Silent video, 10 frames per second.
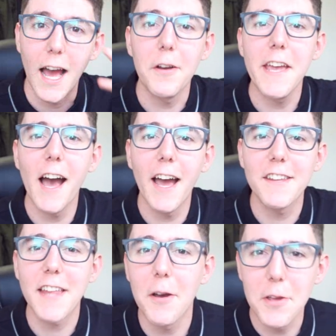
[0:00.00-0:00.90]
Howdy
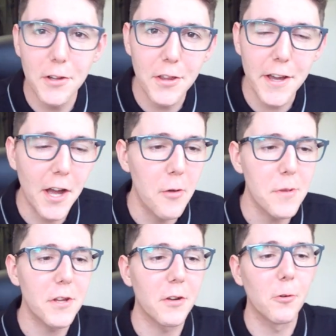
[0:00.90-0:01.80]
guys, how are you all doing? I hope
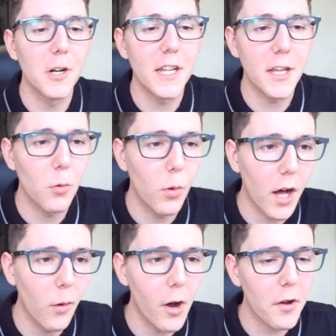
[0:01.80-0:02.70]
you're doing really
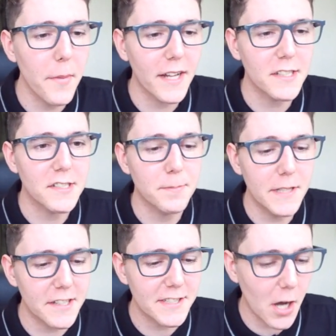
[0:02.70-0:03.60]
well. Welcome back to
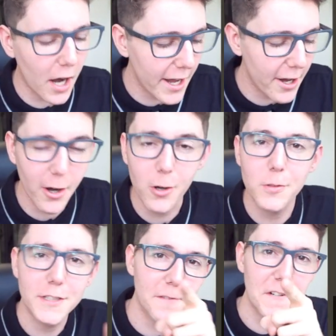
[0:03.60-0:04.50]
Splix.io.
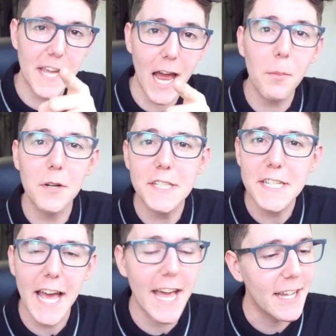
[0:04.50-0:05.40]
Different camera
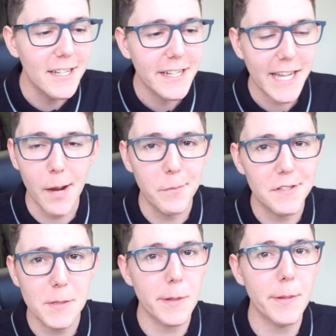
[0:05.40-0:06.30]
today.
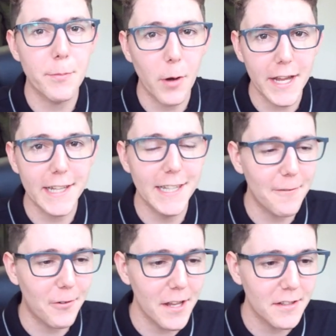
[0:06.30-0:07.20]
Cameras seem to be breaking
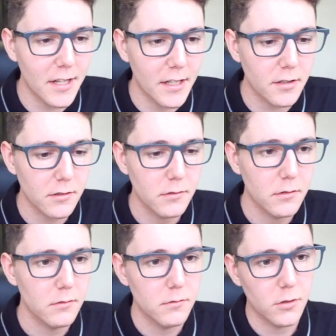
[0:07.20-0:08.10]
left, right, and center.
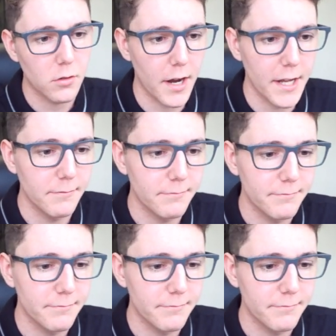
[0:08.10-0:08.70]
Great.